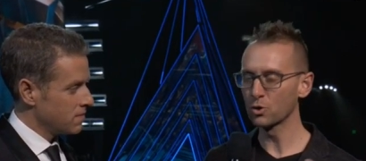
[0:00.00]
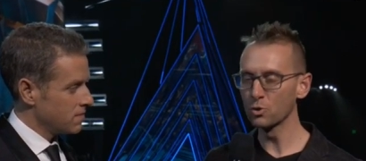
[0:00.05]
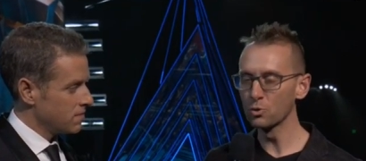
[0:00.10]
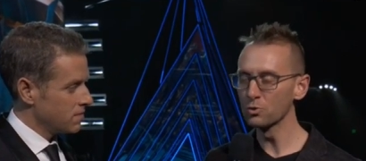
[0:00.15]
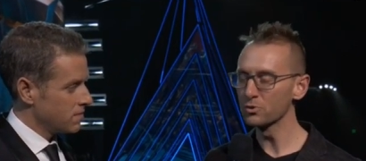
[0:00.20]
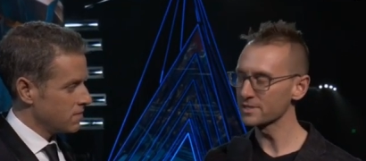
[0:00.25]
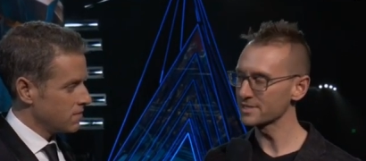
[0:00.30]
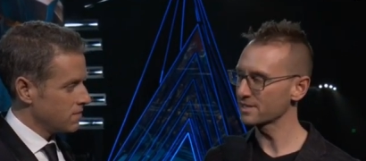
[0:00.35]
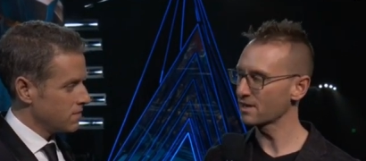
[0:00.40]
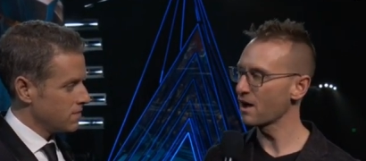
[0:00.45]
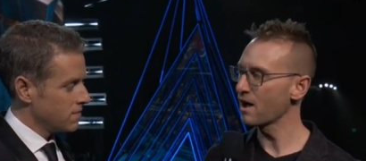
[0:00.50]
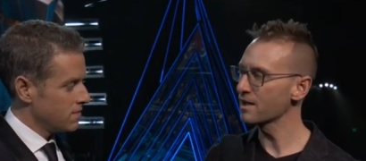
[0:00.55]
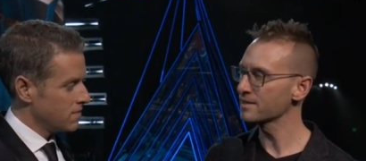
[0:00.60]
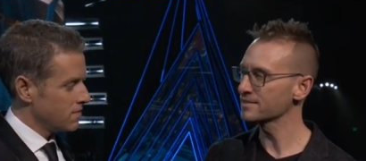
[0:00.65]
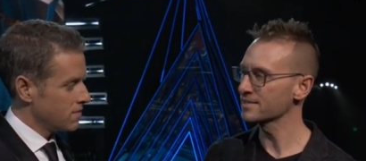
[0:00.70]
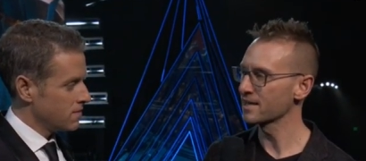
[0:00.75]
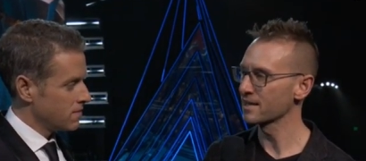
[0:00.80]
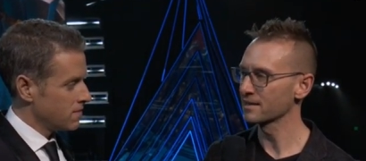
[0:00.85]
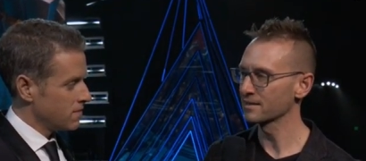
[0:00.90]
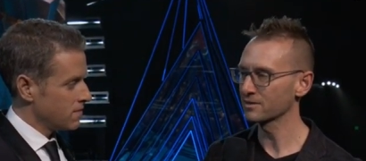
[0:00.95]
Speaker 1: the best
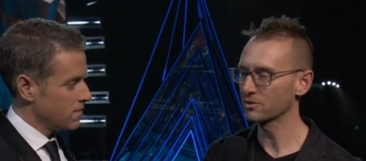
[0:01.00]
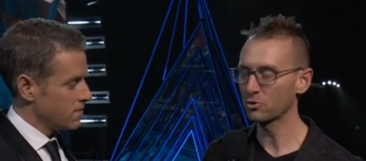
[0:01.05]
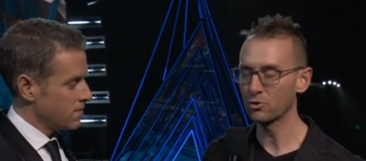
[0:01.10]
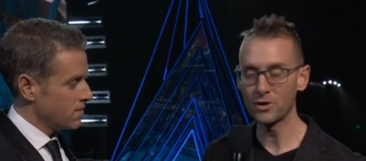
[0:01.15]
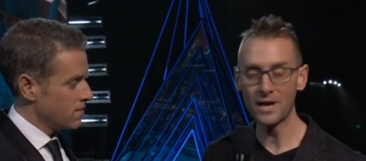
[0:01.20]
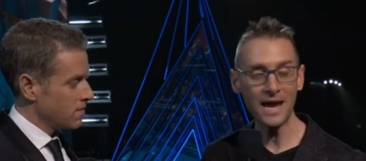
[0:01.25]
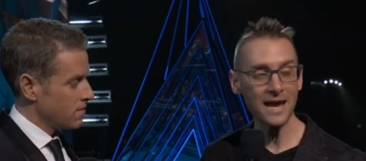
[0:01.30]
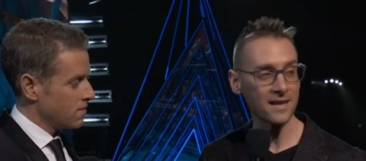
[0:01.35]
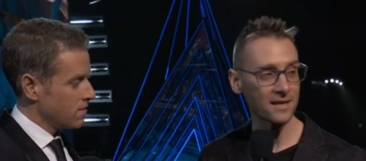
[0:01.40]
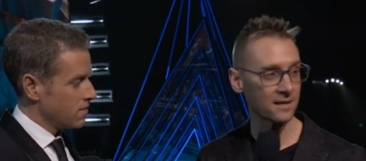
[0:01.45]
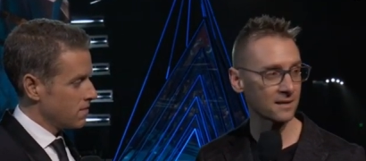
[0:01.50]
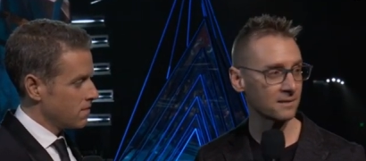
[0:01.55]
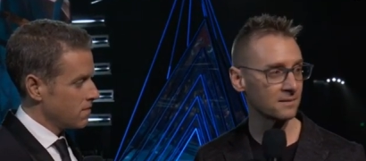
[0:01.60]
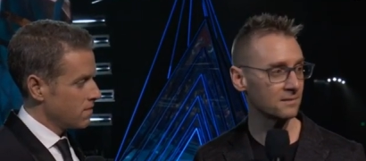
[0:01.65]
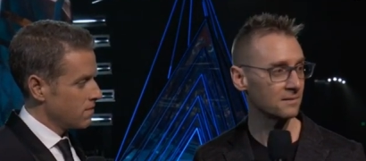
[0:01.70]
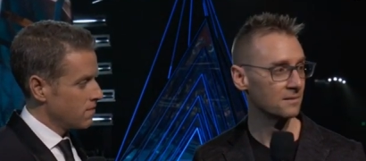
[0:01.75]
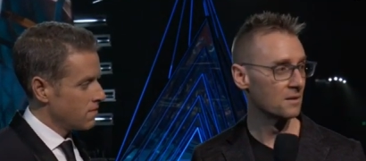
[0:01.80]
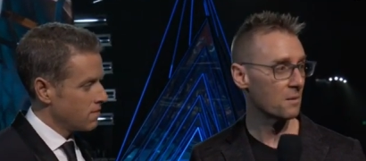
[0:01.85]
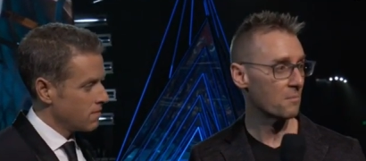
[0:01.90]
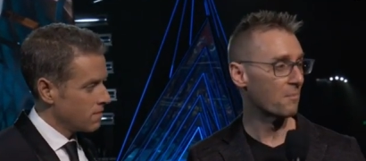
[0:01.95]
and the coolest
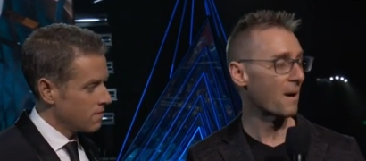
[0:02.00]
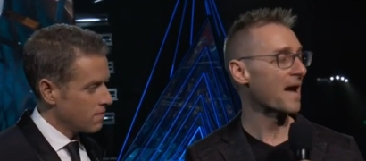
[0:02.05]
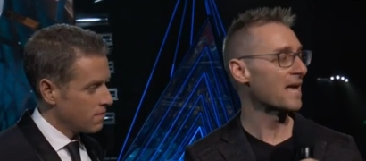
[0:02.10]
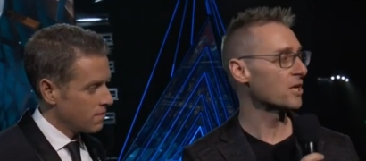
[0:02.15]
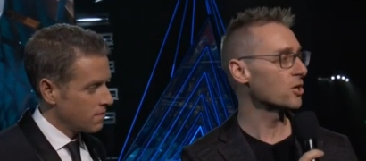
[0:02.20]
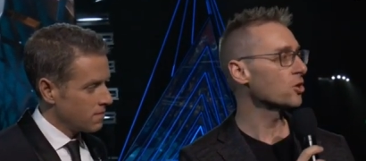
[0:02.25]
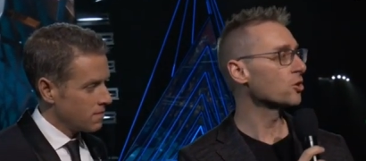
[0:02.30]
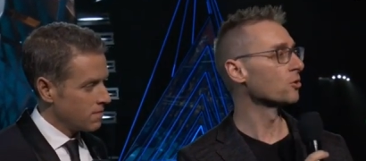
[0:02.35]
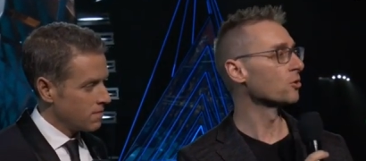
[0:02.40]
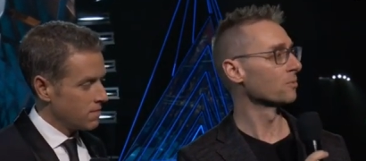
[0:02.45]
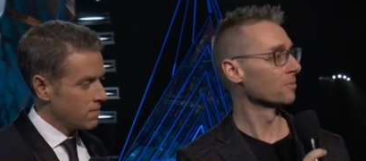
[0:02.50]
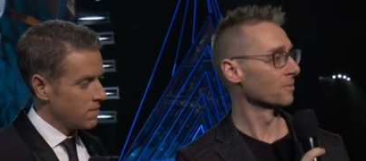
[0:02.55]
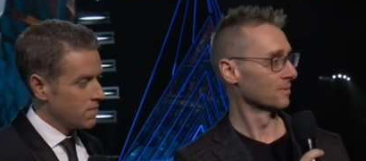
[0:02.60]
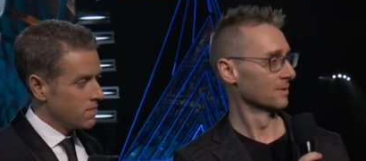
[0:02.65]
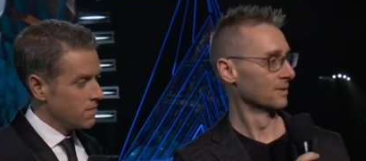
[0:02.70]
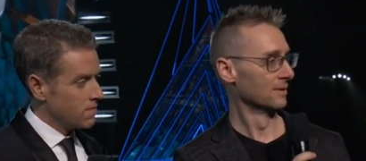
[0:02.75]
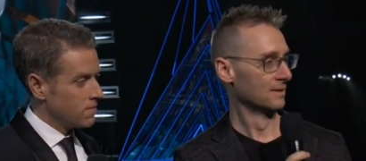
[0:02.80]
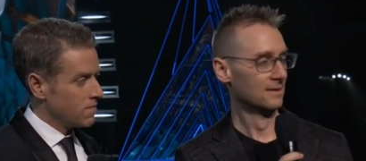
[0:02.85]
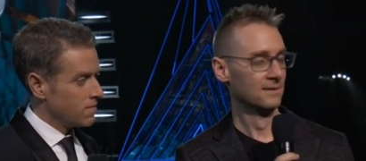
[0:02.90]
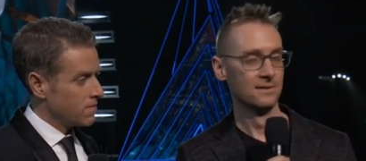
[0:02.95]
content created
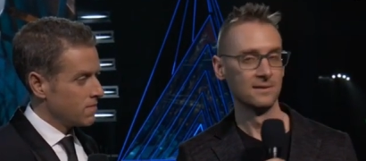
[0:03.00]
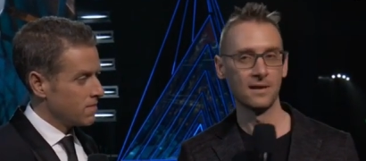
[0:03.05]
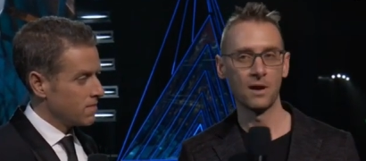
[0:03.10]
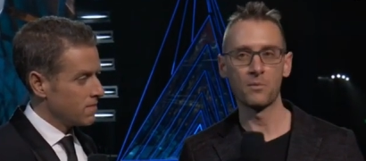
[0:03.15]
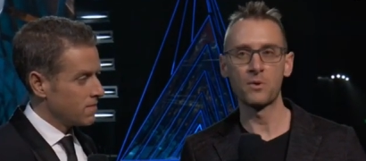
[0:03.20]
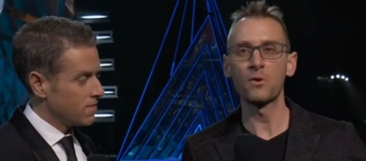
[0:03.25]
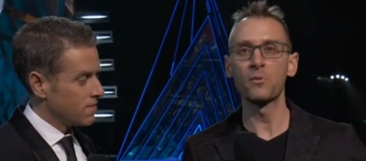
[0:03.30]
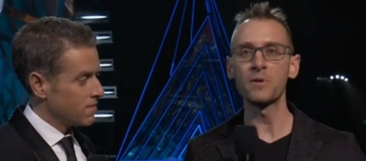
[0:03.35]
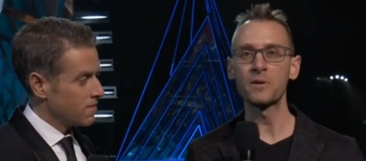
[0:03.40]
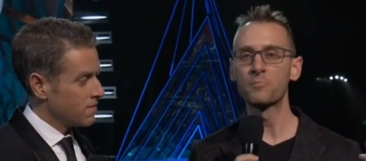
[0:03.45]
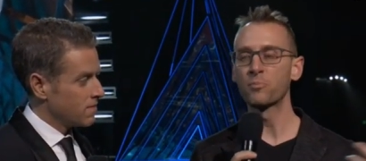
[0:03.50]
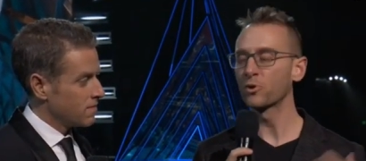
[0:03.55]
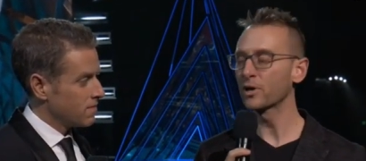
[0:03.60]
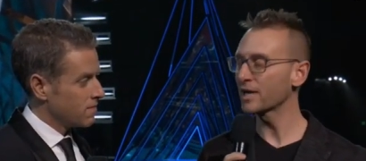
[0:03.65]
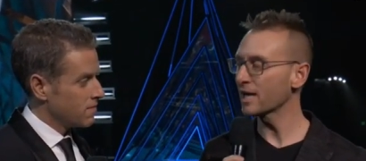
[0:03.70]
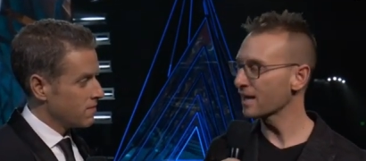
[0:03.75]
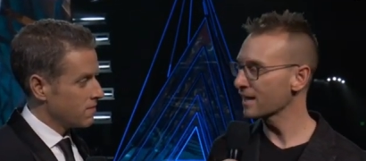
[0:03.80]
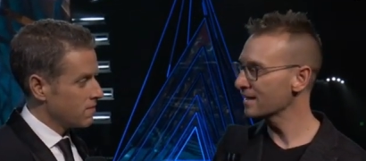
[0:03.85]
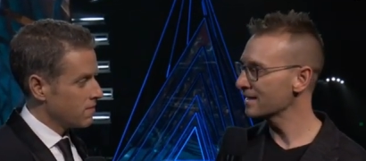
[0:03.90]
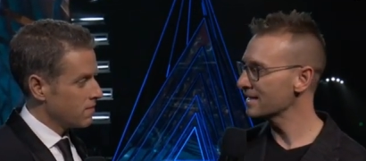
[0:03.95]
by you.
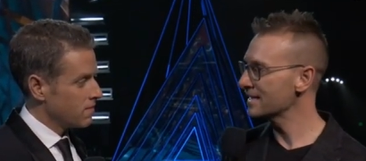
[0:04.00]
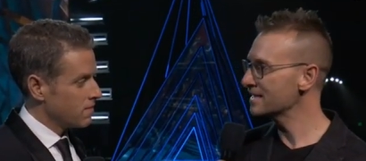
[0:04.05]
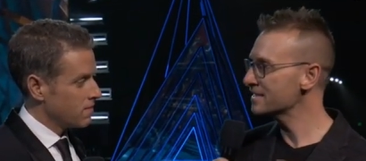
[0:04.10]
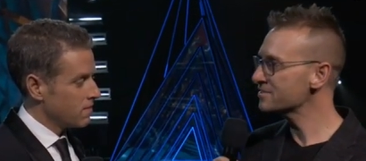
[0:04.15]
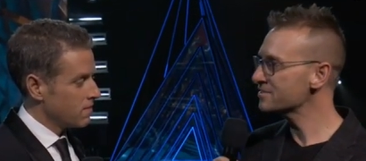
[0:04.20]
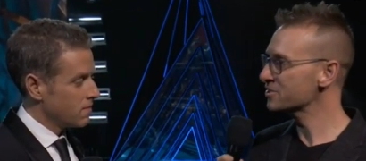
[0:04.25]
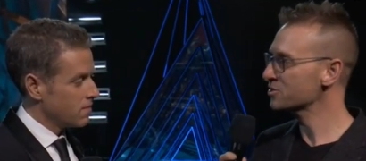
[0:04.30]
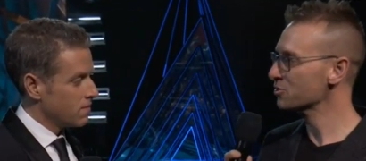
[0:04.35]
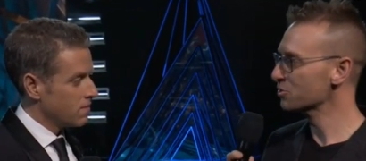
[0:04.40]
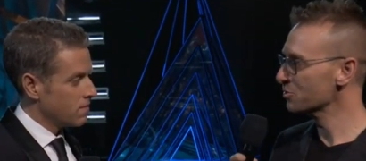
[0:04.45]
What? We'll be